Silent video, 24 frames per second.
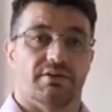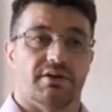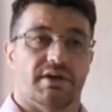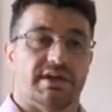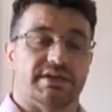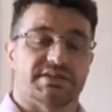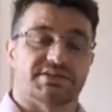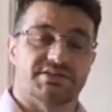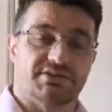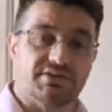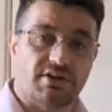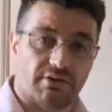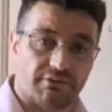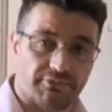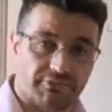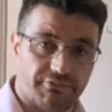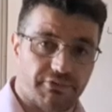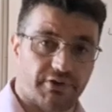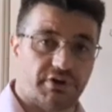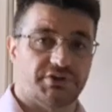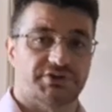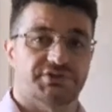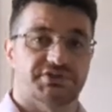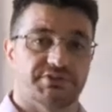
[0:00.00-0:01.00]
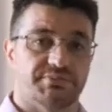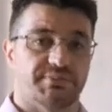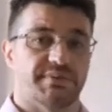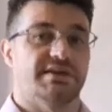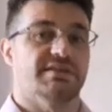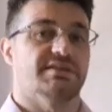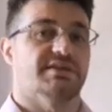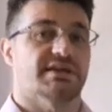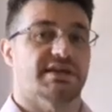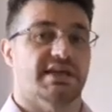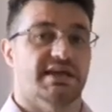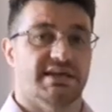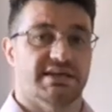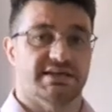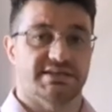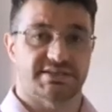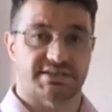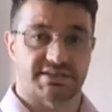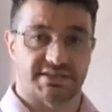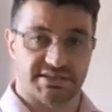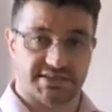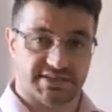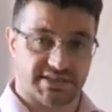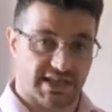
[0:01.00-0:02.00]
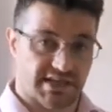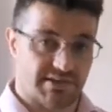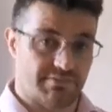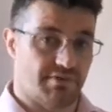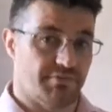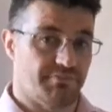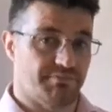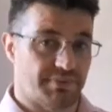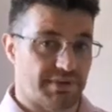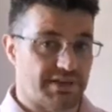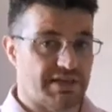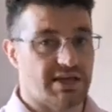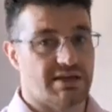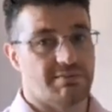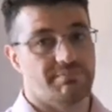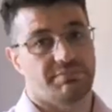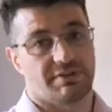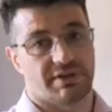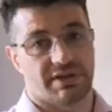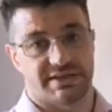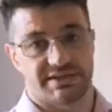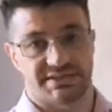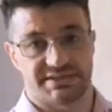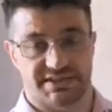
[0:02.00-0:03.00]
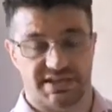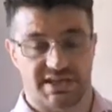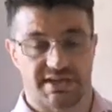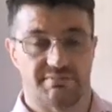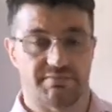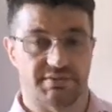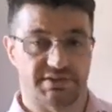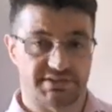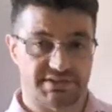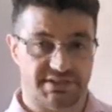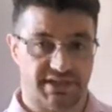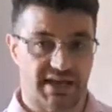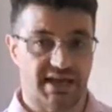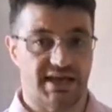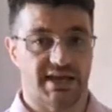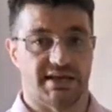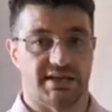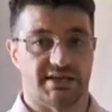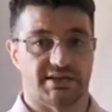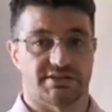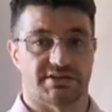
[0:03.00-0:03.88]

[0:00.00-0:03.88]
it's not forced to be the case that statement B implies statement A.